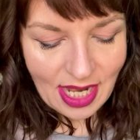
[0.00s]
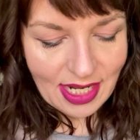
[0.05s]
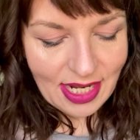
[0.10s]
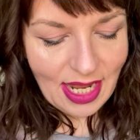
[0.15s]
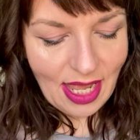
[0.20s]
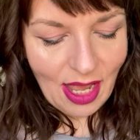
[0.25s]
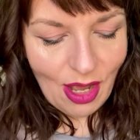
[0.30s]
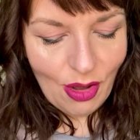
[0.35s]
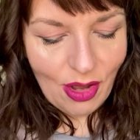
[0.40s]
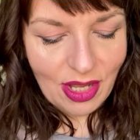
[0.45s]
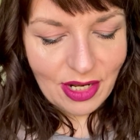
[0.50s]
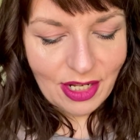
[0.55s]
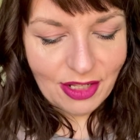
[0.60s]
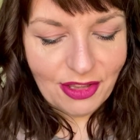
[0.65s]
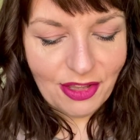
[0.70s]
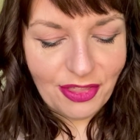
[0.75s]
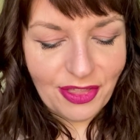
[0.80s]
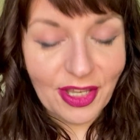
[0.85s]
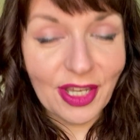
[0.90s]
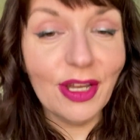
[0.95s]
Now,
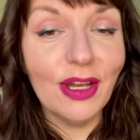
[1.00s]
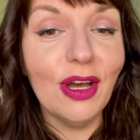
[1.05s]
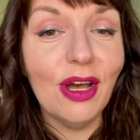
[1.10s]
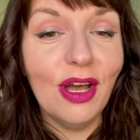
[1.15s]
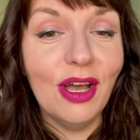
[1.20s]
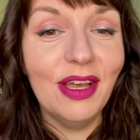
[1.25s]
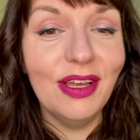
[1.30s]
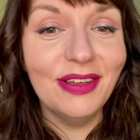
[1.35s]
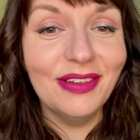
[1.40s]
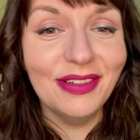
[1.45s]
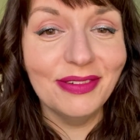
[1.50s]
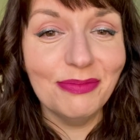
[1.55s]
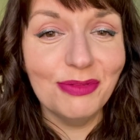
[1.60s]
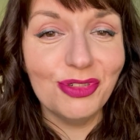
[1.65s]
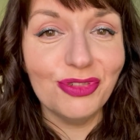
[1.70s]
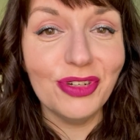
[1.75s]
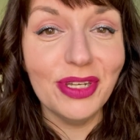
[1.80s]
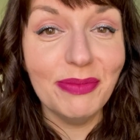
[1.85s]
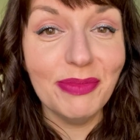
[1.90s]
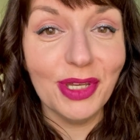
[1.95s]
another thing I'm
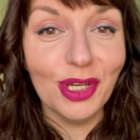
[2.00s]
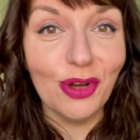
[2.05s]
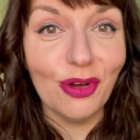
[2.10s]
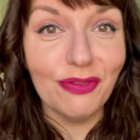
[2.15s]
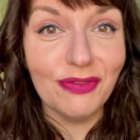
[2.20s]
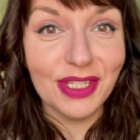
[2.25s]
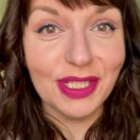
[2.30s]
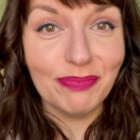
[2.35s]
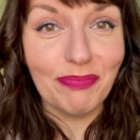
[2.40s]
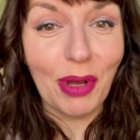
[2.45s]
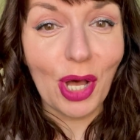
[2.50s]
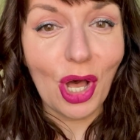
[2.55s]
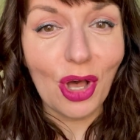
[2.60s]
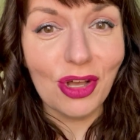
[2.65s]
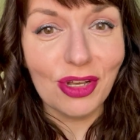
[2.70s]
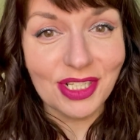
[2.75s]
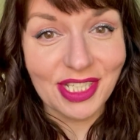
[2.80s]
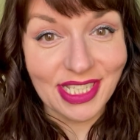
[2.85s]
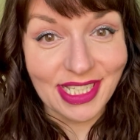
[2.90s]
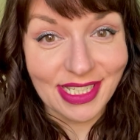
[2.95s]
dreaming of is
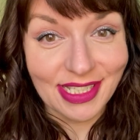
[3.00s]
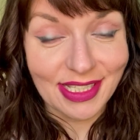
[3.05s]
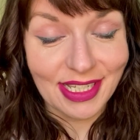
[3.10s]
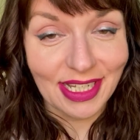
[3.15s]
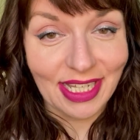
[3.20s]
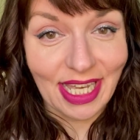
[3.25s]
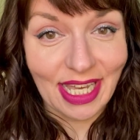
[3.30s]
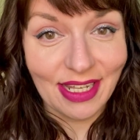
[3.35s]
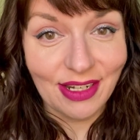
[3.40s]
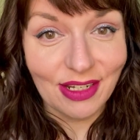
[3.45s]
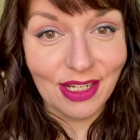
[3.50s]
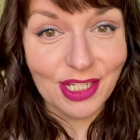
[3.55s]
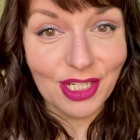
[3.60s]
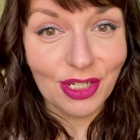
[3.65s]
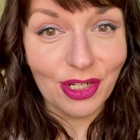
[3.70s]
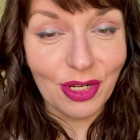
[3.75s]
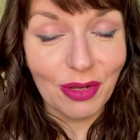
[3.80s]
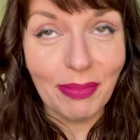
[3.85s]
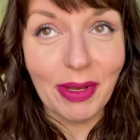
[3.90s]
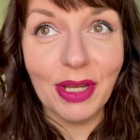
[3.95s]
parties again. I
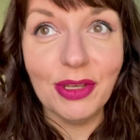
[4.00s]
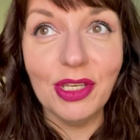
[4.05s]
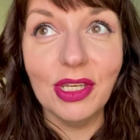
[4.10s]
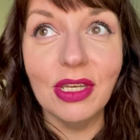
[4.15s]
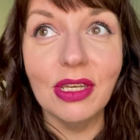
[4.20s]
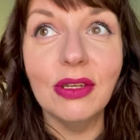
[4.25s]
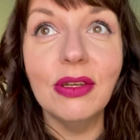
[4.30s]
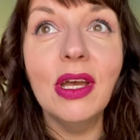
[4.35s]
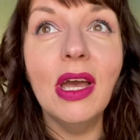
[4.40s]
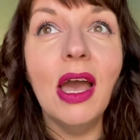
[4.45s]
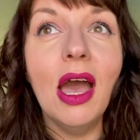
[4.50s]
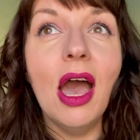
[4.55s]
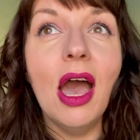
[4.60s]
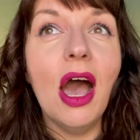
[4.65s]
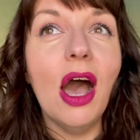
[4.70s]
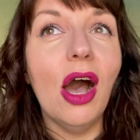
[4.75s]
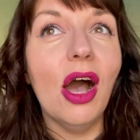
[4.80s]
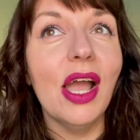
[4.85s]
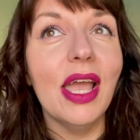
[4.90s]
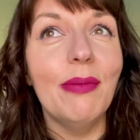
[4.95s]
don't know about you.
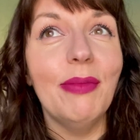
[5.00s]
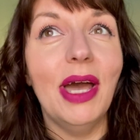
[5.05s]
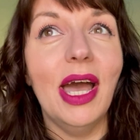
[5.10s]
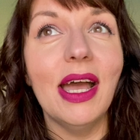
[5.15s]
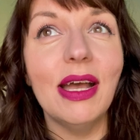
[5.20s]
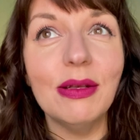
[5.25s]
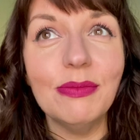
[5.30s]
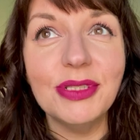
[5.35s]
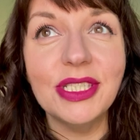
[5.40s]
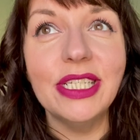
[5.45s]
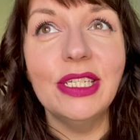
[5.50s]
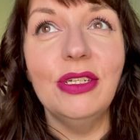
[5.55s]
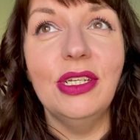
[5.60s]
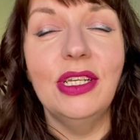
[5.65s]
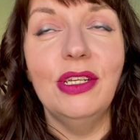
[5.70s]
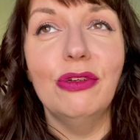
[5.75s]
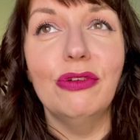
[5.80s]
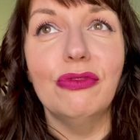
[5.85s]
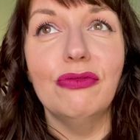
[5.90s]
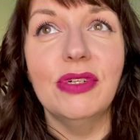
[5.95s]
I am
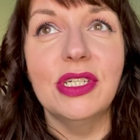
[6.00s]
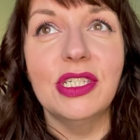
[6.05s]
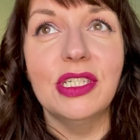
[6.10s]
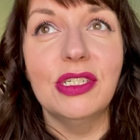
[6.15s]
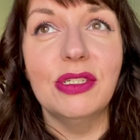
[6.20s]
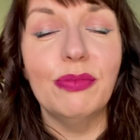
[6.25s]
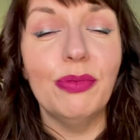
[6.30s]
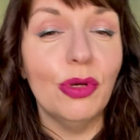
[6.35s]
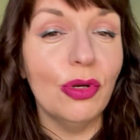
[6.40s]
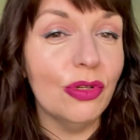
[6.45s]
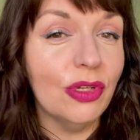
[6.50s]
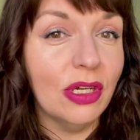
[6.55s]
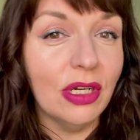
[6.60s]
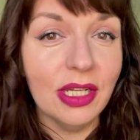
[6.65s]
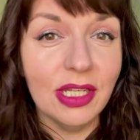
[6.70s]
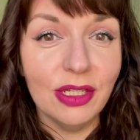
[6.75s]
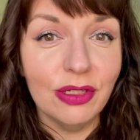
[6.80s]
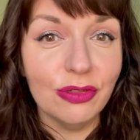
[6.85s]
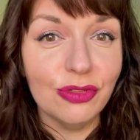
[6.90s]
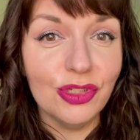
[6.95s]
absolutely not ready to put on
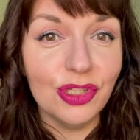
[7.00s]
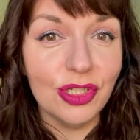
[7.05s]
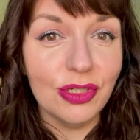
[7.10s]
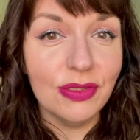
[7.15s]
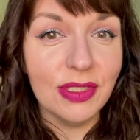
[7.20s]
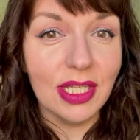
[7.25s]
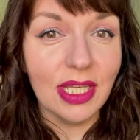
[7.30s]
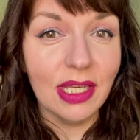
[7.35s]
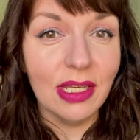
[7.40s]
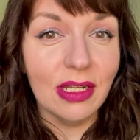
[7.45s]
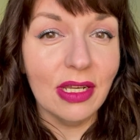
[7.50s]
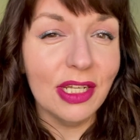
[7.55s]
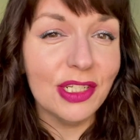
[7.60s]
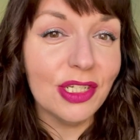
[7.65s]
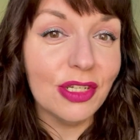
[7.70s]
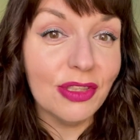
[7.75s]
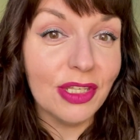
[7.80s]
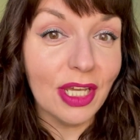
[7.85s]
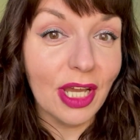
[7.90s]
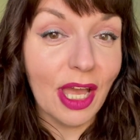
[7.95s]
high-heeled shoes again. I
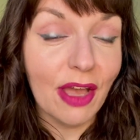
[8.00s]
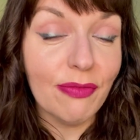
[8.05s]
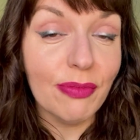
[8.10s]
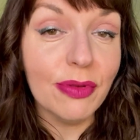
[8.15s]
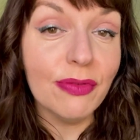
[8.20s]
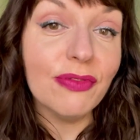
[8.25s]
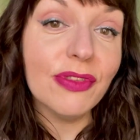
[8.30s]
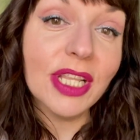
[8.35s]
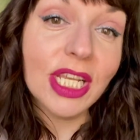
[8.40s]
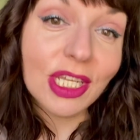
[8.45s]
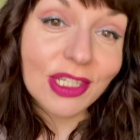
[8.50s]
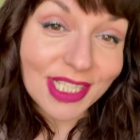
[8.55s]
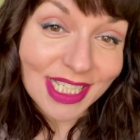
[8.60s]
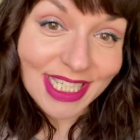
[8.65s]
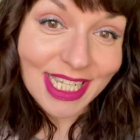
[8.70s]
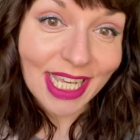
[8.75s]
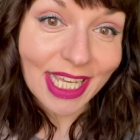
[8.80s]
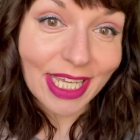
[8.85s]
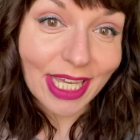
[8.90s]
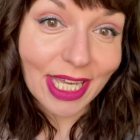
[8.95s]
don't think I have been for the
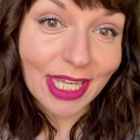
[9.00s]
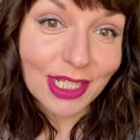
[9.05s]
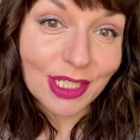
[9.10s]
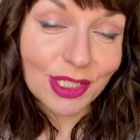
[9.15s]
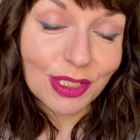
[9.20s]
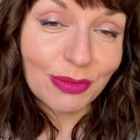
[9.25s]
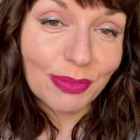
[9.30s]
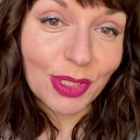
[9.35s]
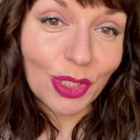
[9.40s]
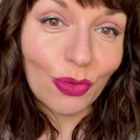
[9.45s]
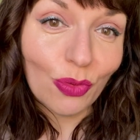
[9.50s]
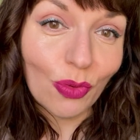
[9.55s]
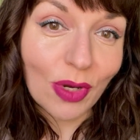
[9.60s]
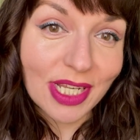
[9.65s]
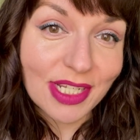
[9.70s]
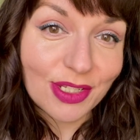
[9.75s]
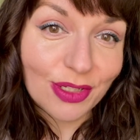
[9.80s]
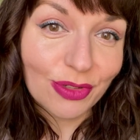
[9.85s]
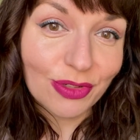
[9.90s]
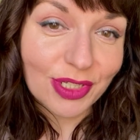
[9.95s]
last decade, to be
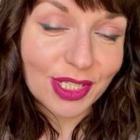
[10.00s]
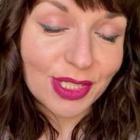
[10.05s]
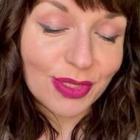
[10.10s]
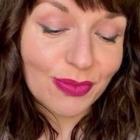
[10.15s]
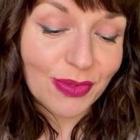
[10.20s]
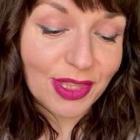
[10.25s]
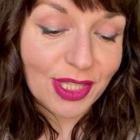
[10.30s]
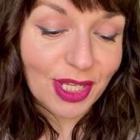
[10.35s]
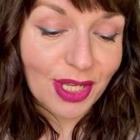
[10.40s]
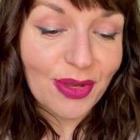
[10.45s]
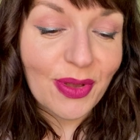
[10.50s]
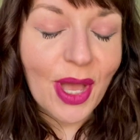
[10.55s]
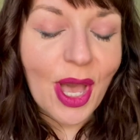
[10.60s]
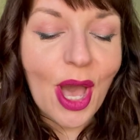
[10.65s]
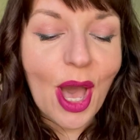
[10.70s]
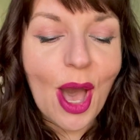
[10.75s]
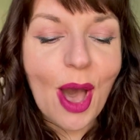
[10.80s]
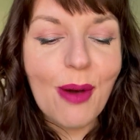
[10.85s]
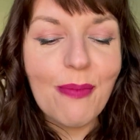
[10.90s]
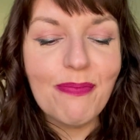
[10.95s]
quite honest with you.
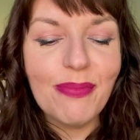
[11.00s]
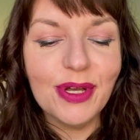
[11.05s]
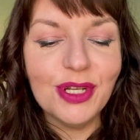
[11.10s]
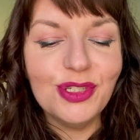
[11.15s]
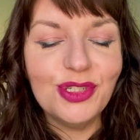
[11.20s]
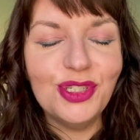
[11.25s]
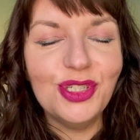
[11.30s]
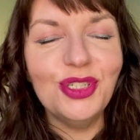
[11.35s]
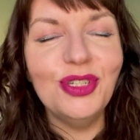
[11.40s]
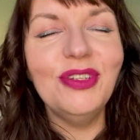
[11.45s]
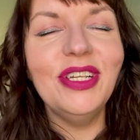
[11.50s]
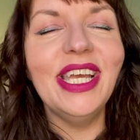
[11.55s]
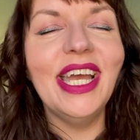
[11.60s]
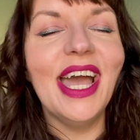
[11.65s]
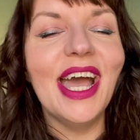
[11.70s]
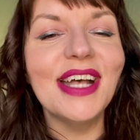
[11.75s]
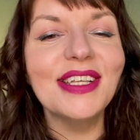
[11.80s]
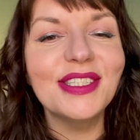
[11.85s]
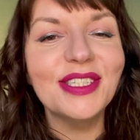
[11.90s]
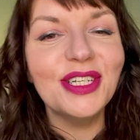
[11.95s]
But
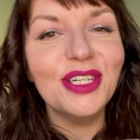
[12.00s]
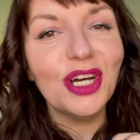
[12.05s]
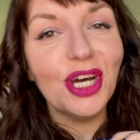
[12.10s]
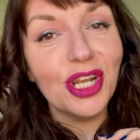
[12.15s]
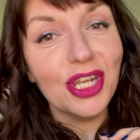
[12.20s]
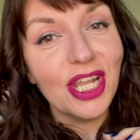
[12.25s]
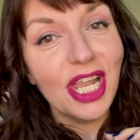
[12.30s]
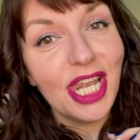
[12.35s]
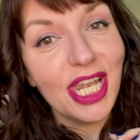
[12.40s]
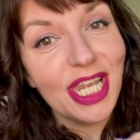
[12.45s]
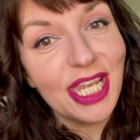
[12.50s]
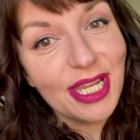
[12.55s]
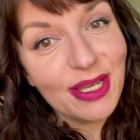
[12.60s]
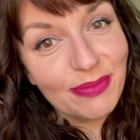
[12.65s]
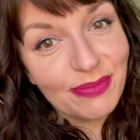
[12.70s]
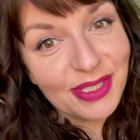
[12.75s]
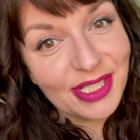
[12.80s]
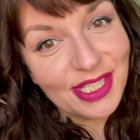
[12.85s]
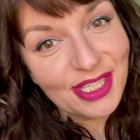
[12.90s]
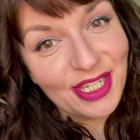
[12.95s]
Juliet Has a Gun
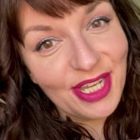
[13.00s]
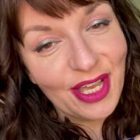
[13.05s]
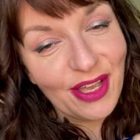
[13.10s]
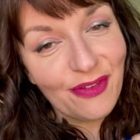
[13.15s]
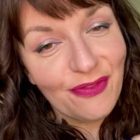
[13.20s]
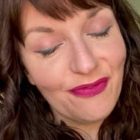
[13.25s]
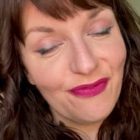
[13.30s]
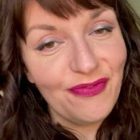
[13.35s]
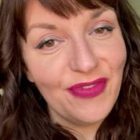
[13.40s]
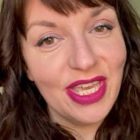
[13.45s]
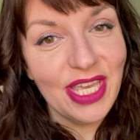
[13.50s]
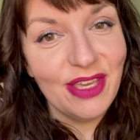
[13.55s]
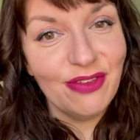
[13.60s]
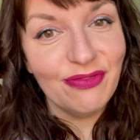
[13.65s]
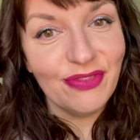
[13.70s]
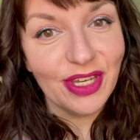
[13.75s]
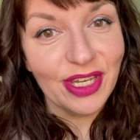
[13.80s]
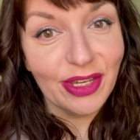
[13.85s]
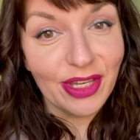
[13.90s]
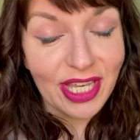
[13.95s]
Lipstick
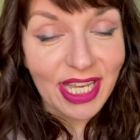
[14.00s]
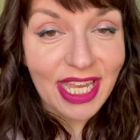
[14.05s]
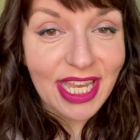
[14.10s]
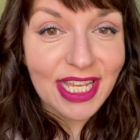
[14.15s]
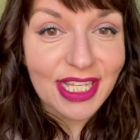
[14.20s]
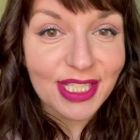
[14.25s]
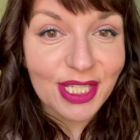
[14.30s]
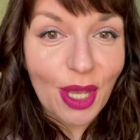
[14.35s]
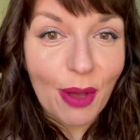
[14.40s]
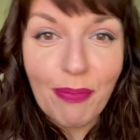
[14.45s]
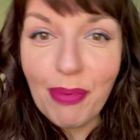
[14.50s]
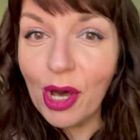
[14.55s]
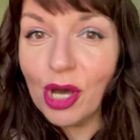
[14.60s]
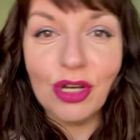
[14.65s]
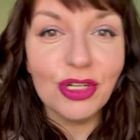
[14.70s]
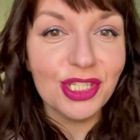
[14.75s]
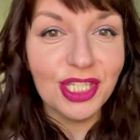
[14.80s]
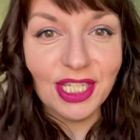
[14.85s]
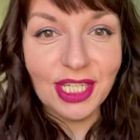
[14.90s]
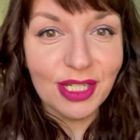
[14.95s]
Fever is a
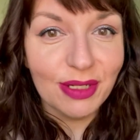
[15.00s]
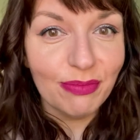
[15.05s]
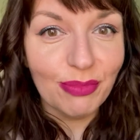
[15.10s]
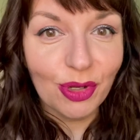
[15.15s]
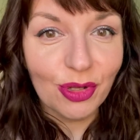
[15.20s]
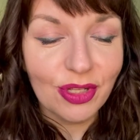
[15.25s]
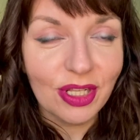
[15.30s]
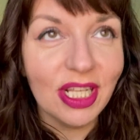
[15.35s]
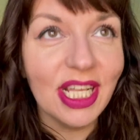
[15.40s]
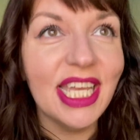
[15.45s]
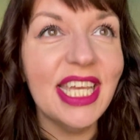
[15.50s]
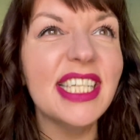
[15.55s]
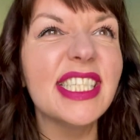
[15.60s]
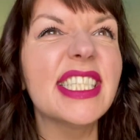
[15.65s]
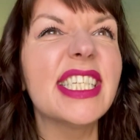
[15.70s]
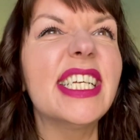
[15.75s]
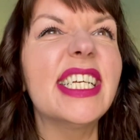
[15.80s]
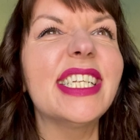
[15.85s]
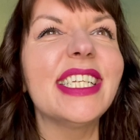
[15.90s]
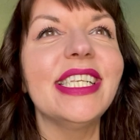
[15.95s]
party in a bottle.
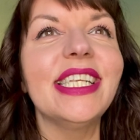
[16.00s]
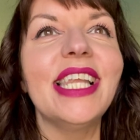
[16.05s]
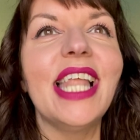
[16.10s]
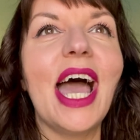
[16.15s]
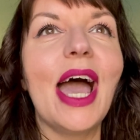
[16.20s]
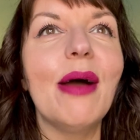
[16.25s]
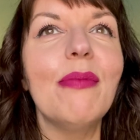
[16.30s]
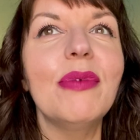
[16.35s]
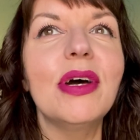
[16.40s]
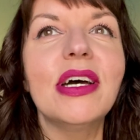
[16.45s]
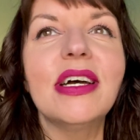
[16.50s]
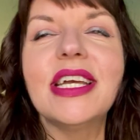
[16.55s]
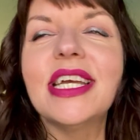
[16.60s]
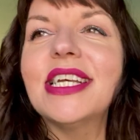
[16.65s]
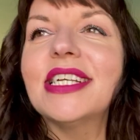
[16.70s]
It's glamour.